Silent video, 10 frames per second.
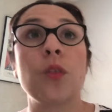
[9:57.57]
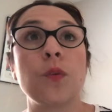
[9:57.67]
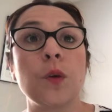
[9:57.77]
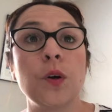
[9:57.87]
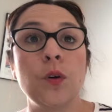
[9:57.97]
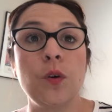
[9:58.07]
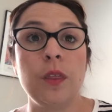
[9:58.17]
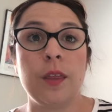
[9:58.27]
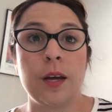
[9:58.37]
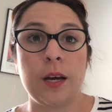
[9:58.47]

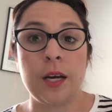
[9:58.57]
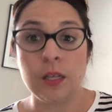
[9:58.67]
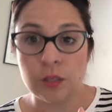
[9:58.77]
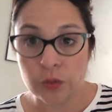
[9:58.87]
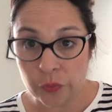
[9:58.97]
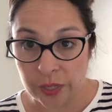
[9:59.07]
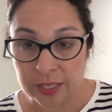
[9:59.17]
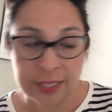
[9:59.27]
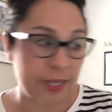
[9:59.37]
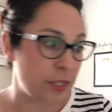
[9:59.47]
through the
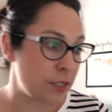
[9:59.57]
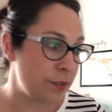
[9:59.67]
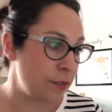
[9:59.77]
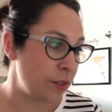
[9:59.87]
26th.